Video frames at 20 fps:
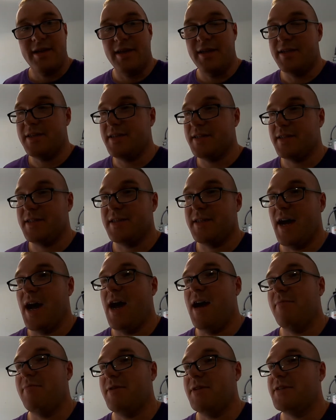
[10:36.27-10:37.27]
It's just
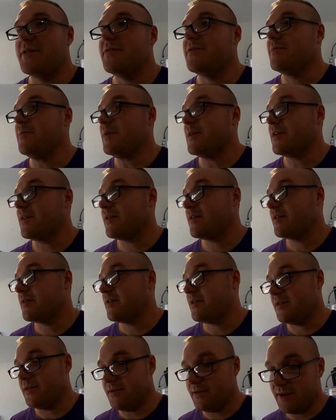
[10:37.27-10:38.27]
time consuming.
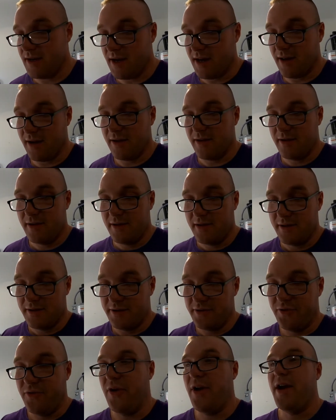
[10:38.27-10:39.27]
You gotta
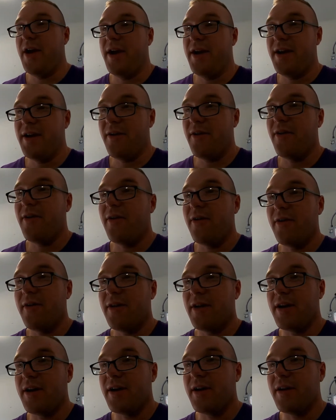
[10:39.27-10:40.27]
drain it
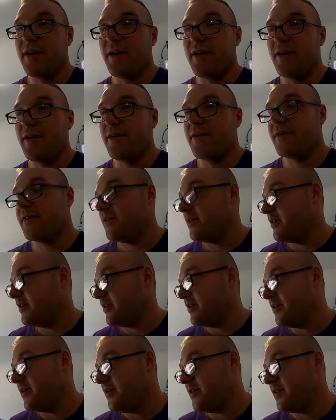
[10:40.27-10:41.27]
all out,
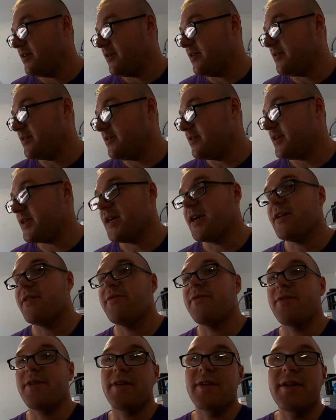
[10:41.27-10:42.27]
and then you gotta
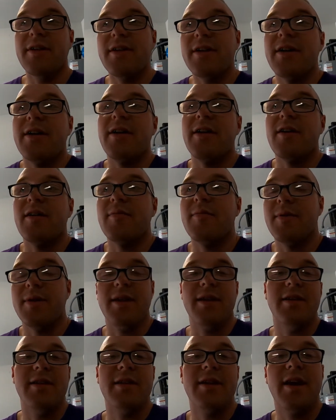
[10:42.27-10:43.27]
fill it up,
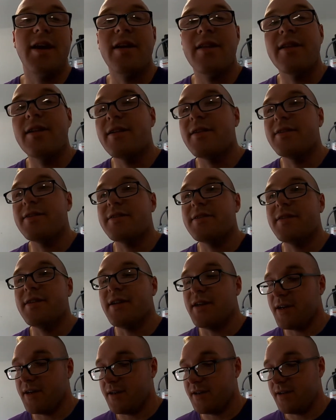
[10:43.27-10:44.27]
then you gotta let it
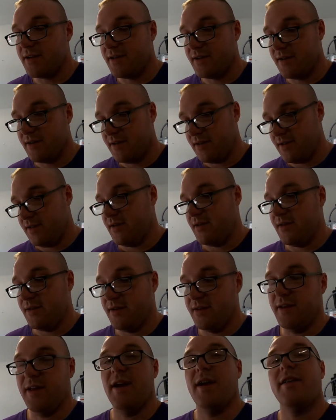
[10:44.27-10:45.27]
sit,
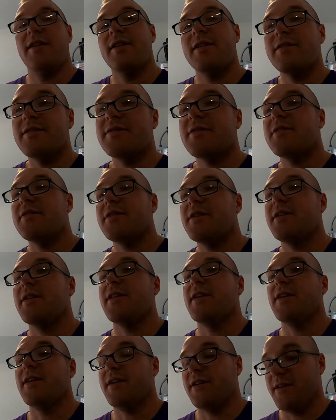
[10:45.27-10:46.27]
you gotta let it
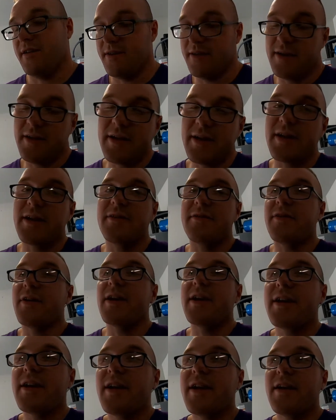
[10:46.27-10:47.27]
circulate, and then you gotta
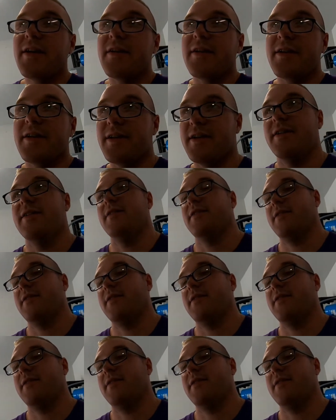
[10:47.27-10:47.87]
drain it out again.